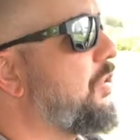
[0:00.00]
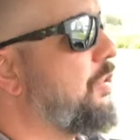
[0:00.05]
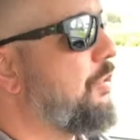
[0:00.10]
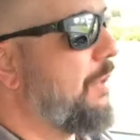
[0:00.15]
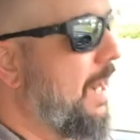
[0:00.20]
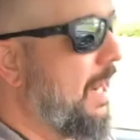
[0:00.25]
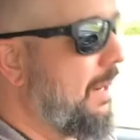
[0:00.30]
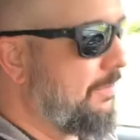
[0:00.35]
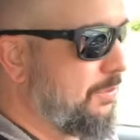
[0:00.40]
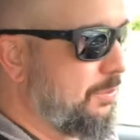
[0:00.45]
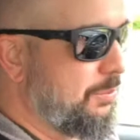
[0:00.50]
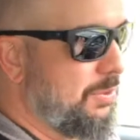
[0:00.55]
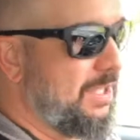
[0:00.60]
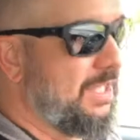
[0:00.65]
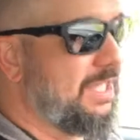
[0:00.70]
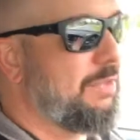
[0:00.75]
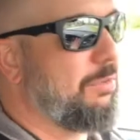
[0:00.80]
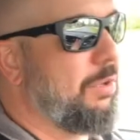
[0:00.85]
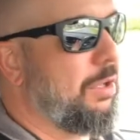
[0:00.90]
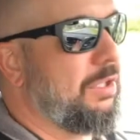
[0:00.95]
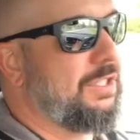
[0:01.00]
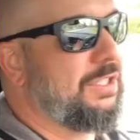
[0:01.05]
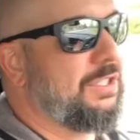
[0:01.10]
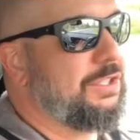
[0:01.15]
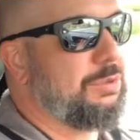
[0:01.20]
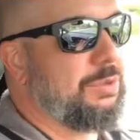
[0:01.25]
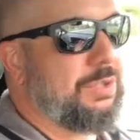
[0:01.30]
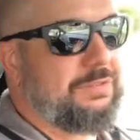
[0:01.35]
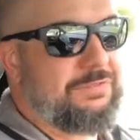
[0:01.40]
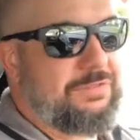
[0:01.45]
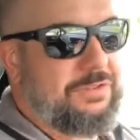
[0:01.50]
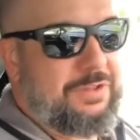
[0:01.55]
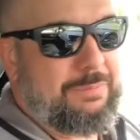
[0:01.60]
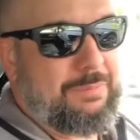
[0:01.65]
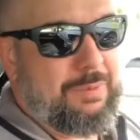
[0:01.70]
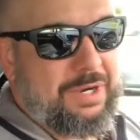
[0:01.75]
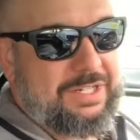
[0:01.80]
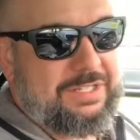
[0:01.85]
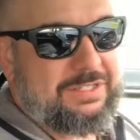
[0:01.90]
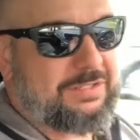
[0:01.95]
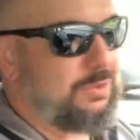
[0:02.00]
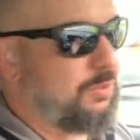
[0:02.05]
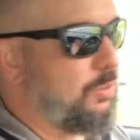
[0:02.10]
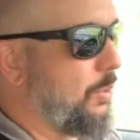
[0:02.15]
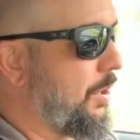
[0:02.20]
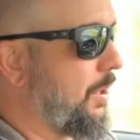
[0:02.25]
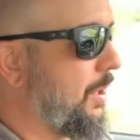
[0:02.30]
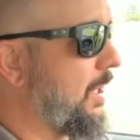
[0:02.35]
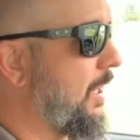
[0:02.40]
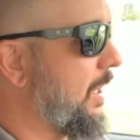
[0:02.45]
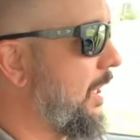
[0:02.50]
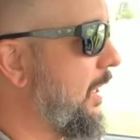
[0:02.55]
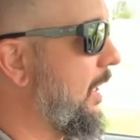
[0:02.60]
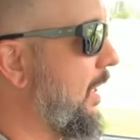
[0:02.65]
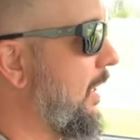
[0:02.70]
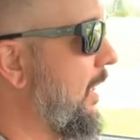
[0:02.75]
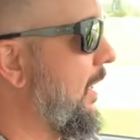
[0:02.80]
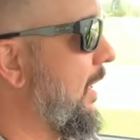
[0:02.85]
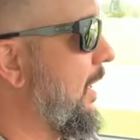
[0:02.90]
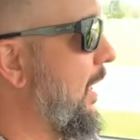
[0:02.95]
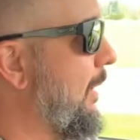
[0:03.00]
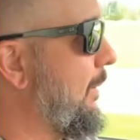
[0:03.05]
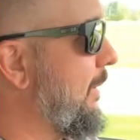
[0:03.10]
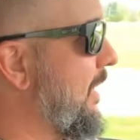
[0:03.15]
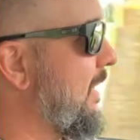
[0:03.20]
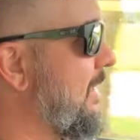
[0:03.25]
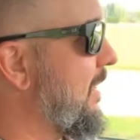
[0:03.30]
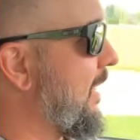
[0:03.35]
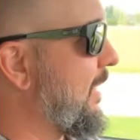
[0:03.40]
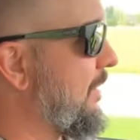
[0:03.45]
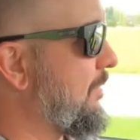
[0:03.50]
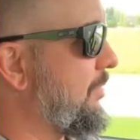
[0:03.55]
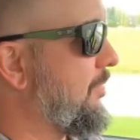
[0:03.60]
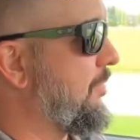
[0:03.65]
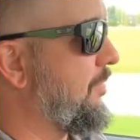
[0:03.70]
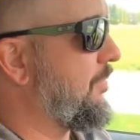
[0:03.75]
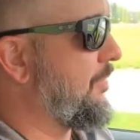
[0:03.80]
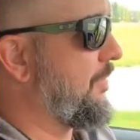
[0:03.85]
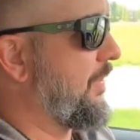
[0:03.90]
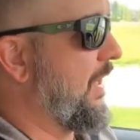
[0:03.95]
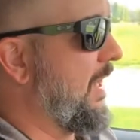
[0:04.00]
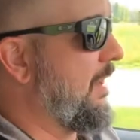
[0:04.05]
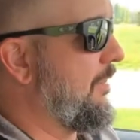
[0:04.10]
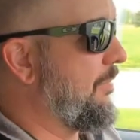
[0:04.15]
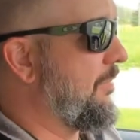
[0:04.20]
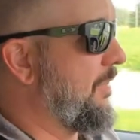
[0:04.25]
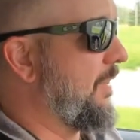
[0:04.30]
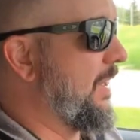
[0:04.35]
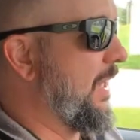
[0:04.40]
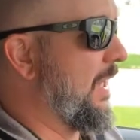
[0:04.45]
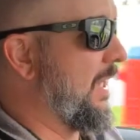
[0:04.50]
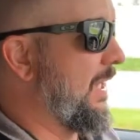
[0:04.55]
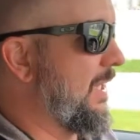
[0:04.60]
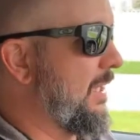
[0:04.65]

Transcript: do you have to really roll into it for the brakes to work. I mean, it's like fluff and then a